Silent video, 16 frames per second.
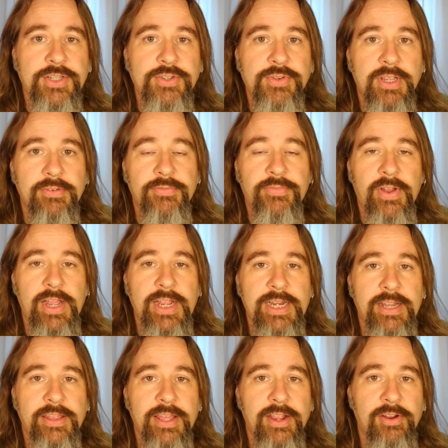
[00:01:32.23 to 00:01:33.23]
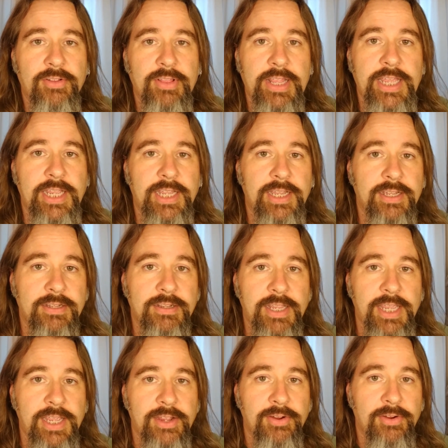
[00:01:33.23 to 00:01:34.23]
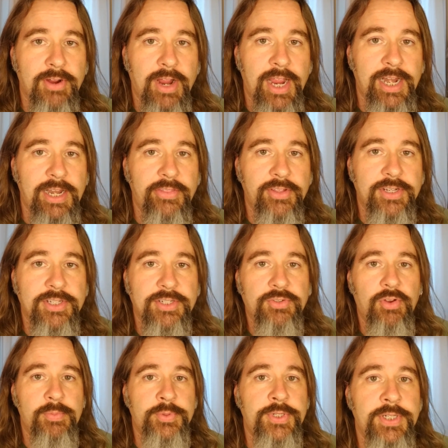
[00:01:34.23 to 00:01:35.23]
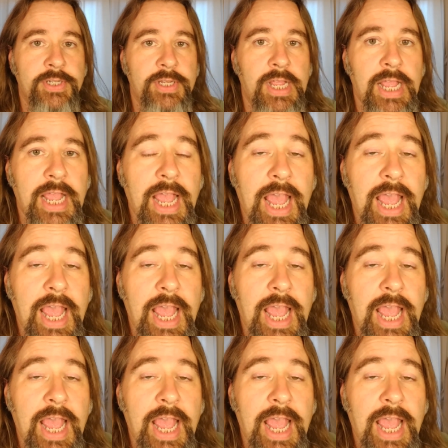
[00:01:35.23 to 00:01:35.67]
You can find their link here and in the description.